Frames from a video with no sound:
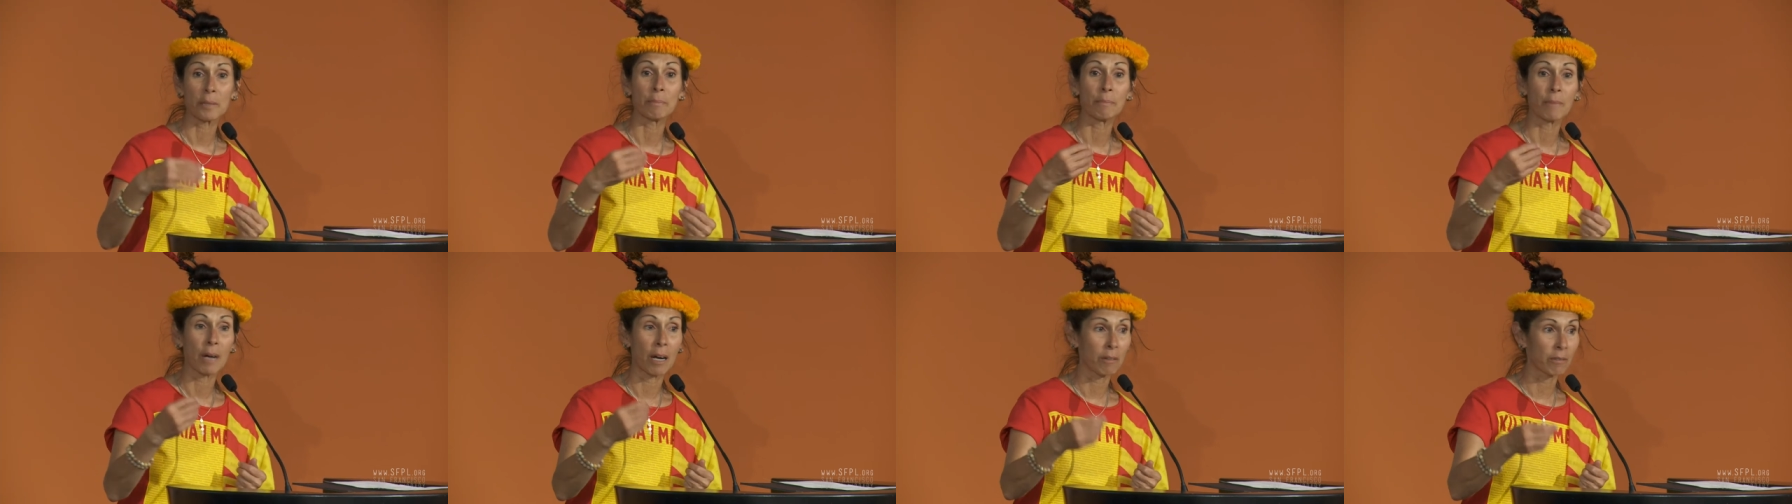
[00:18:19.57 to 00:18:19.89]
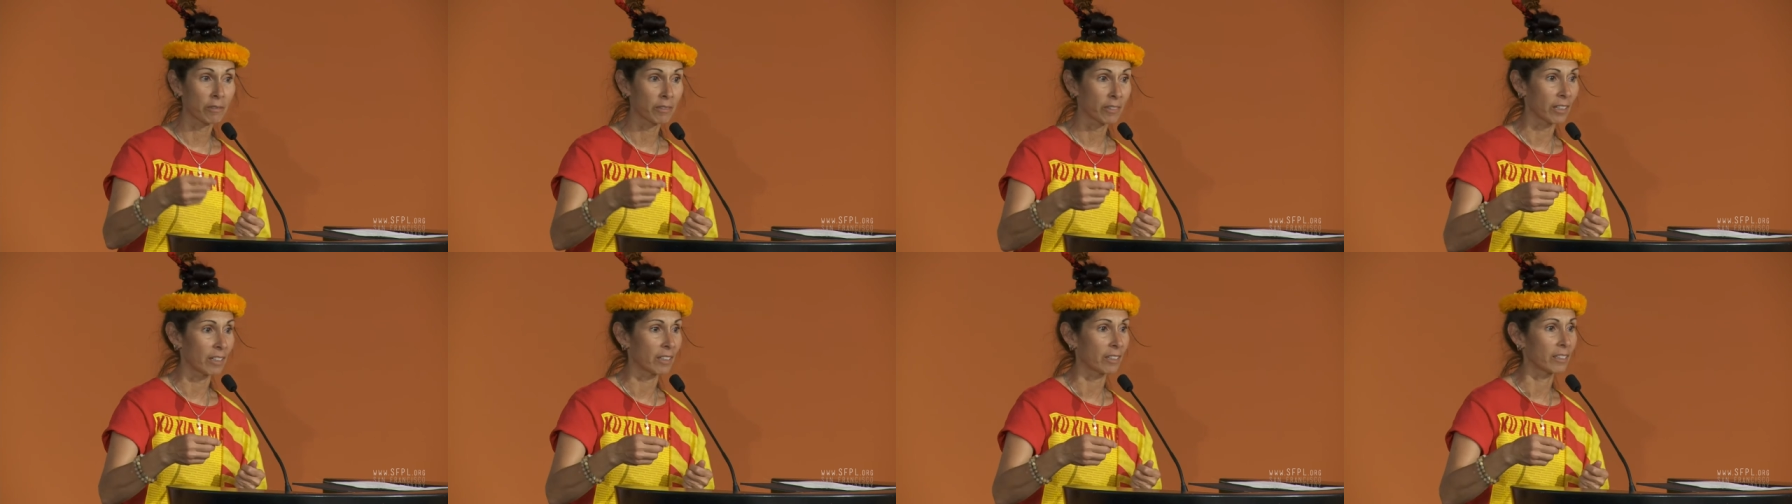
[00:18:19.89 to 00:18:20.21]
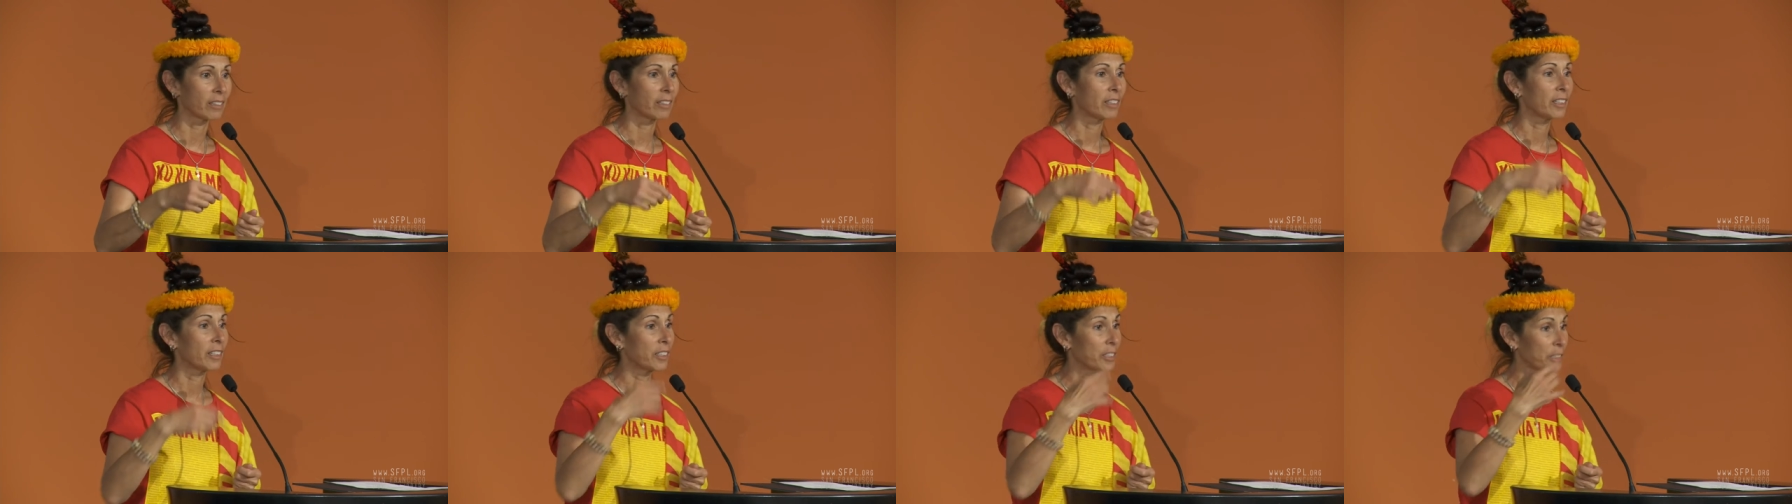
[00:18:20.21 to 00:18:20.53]
mauna
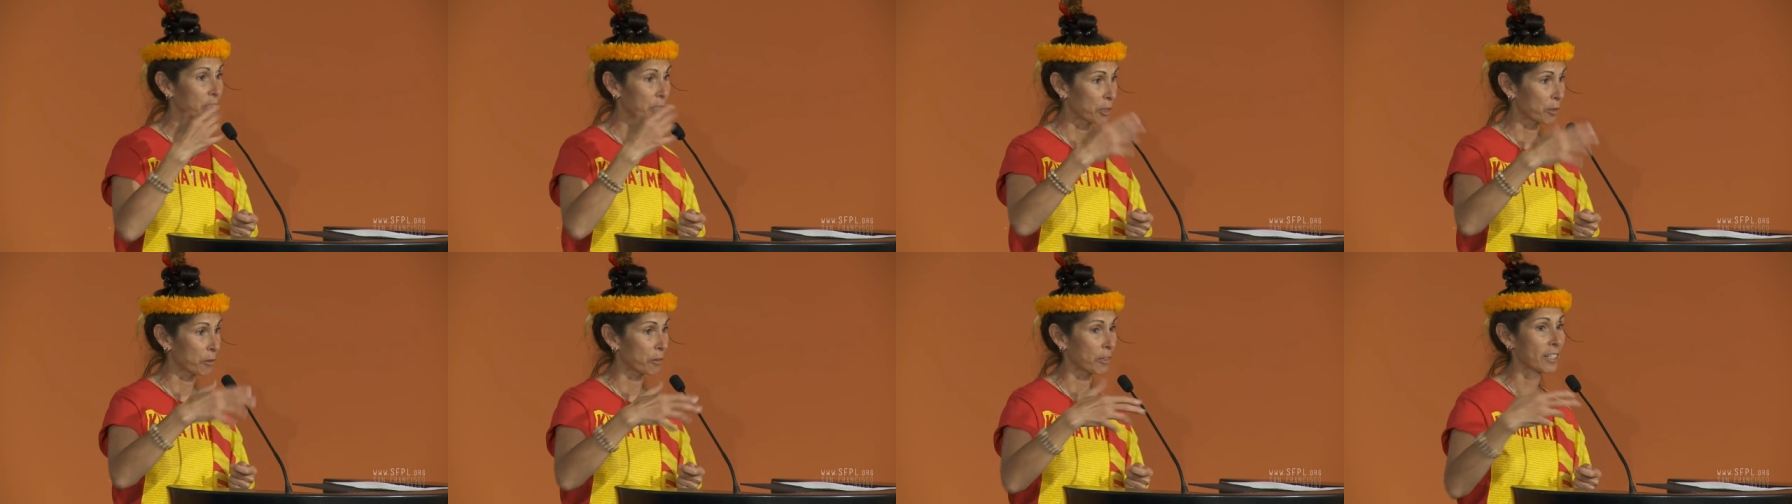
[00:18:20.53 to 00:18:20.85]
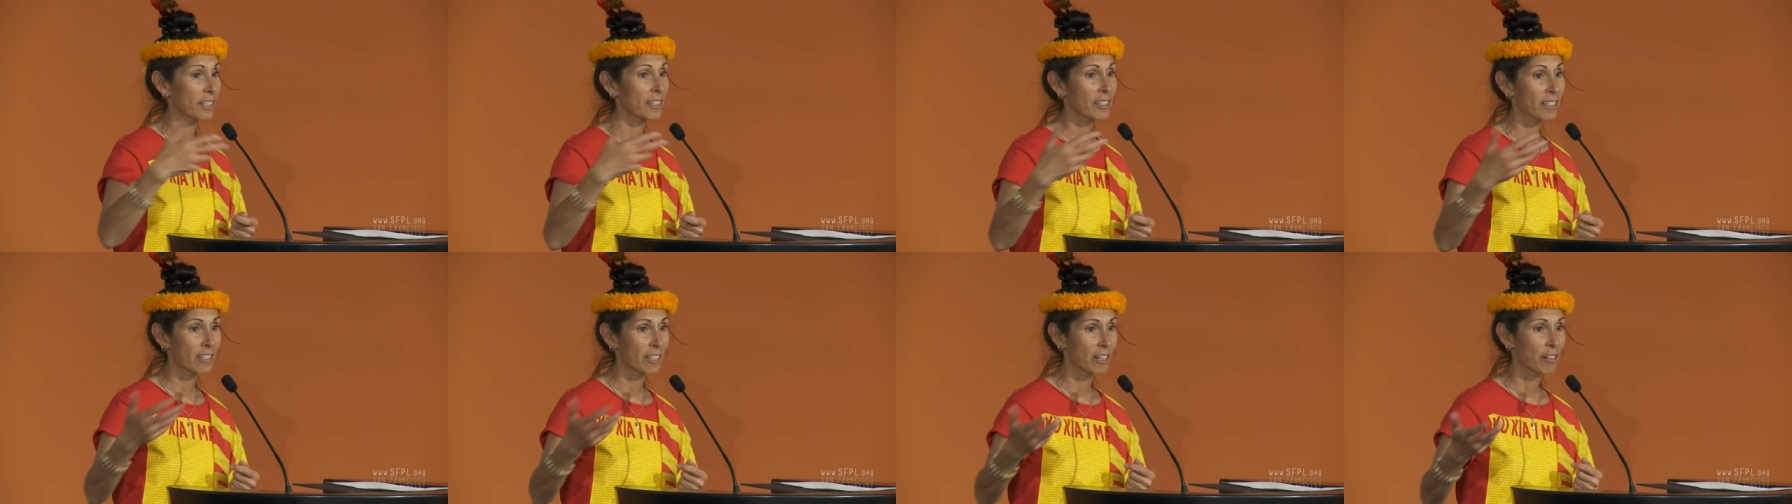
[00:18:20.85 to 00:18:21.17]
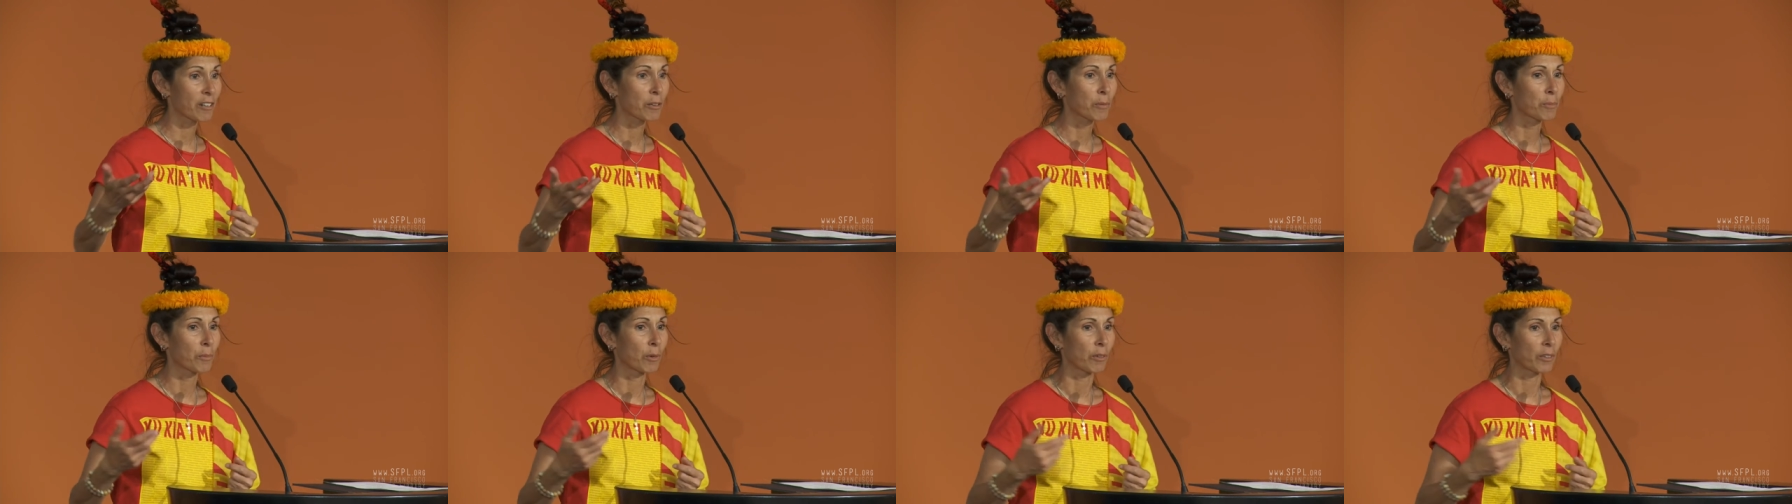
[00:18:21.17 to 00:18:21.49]
during
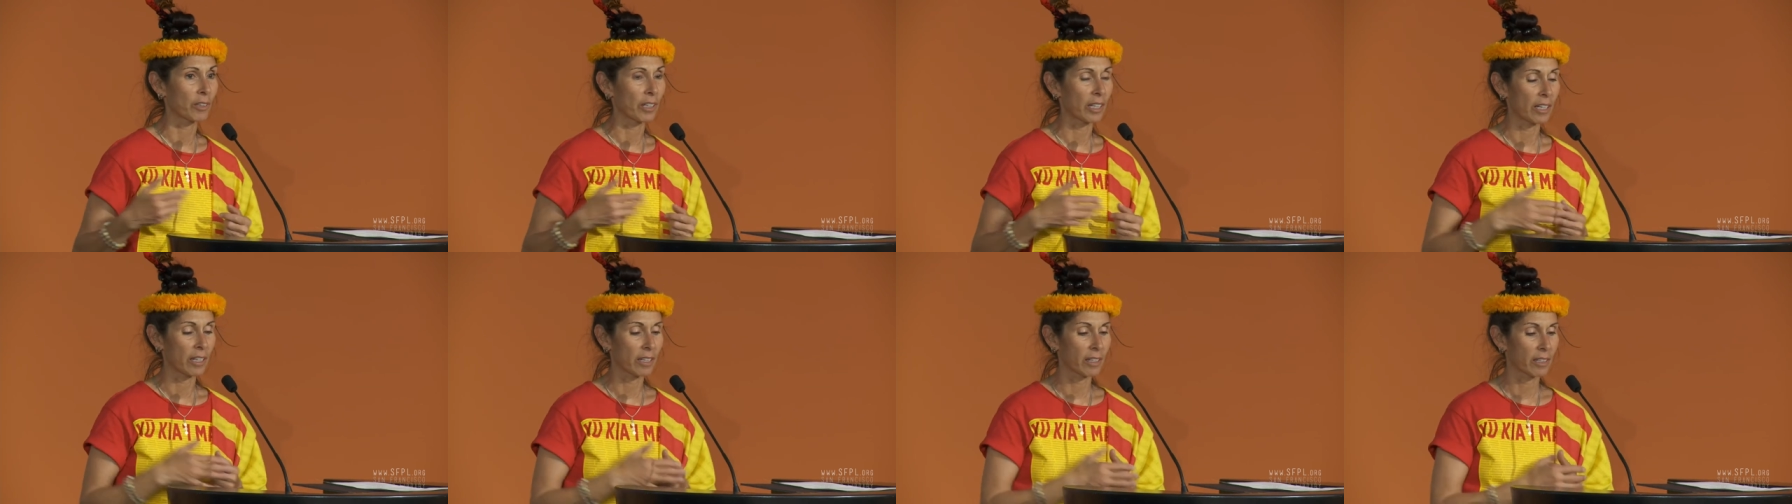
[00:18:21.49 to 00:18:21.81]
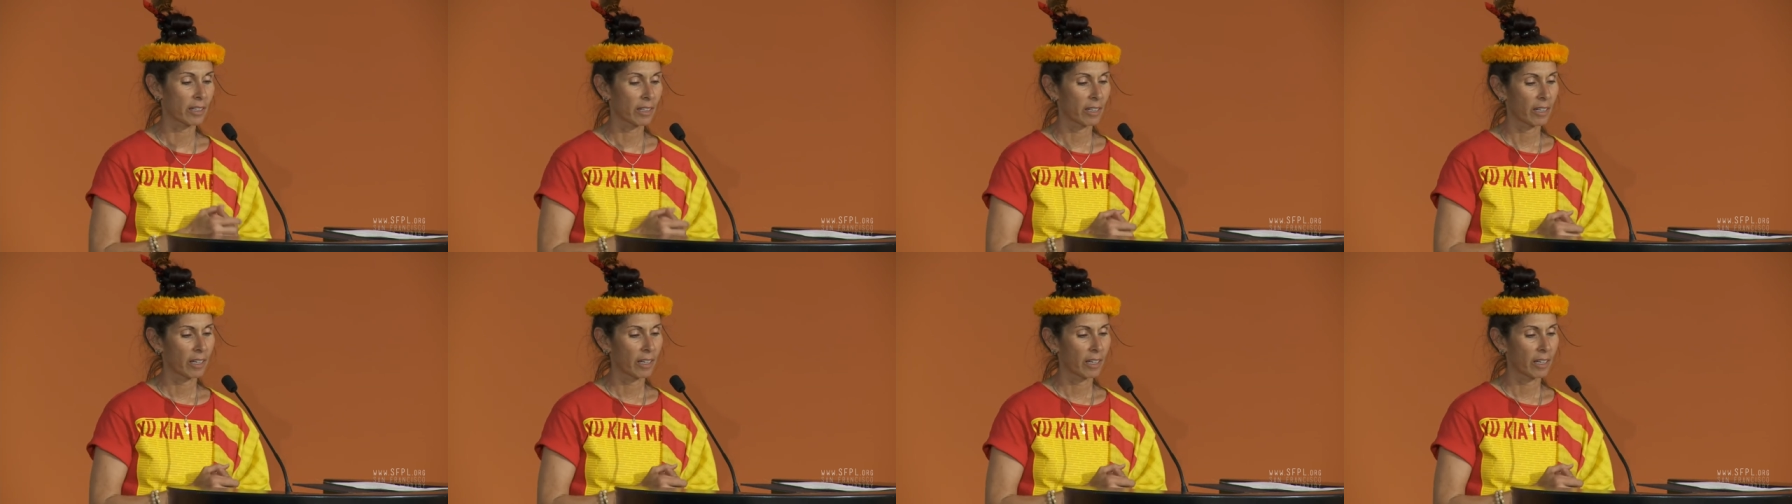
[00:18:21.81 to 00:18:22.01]
ceremony.